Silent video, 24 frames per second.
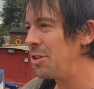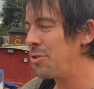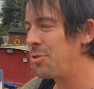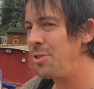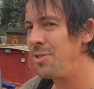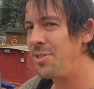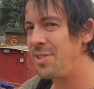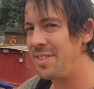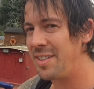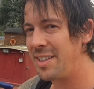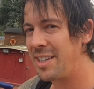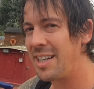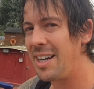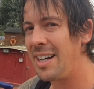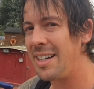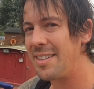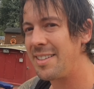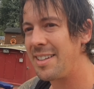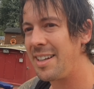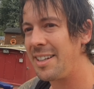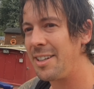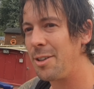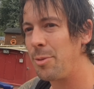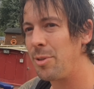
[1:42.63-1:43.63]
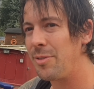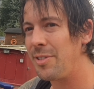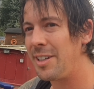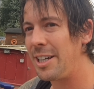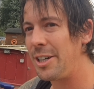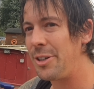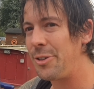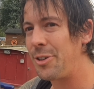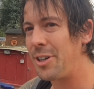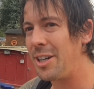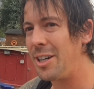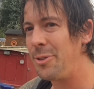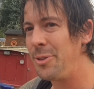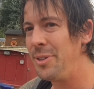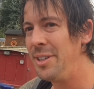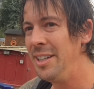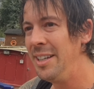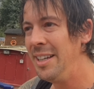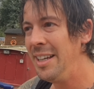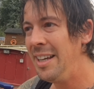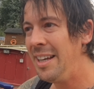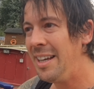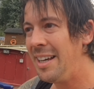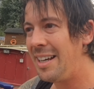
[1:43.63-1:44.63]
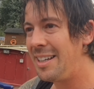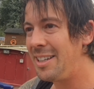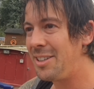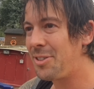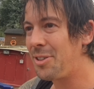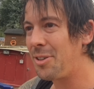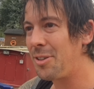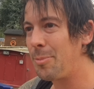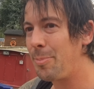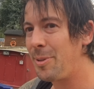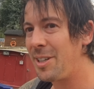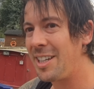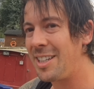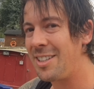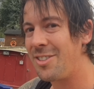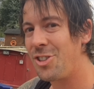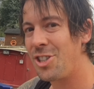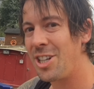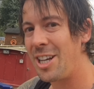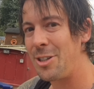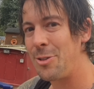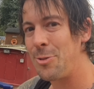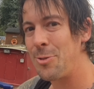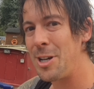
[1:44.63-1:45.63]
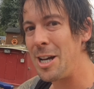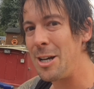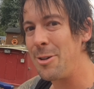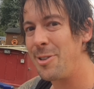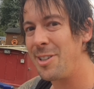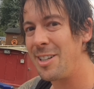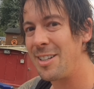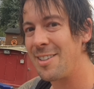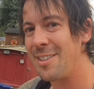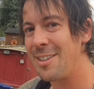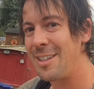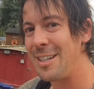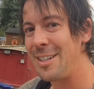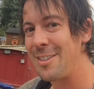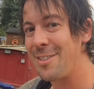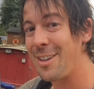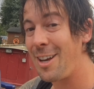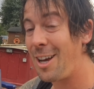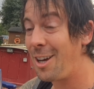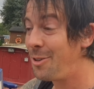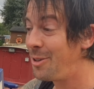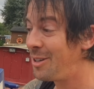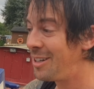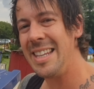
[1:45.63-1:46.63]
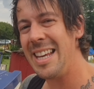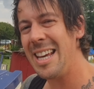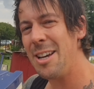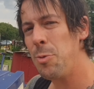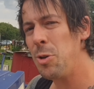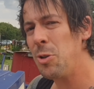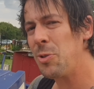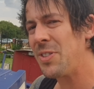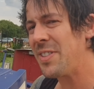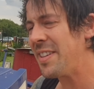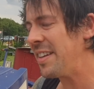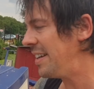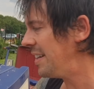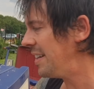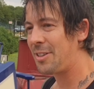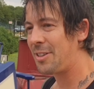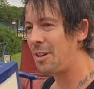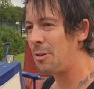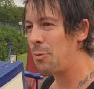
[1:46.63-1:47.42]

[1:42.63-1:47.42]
Cruising the Cut done it without a drone, and he's got the biggest channel going, hasn't he? So yeah, we'll see.